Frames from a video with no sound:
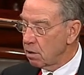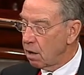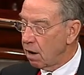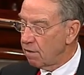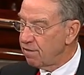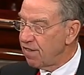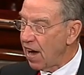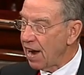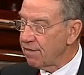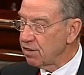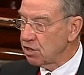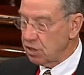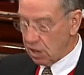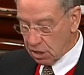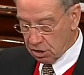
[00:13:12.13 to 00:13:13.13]
of
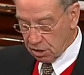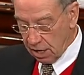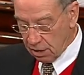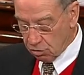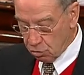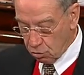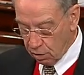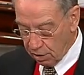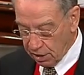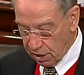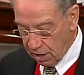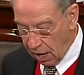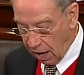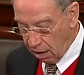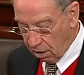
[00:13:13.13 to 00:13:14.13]
$5.6 trillion.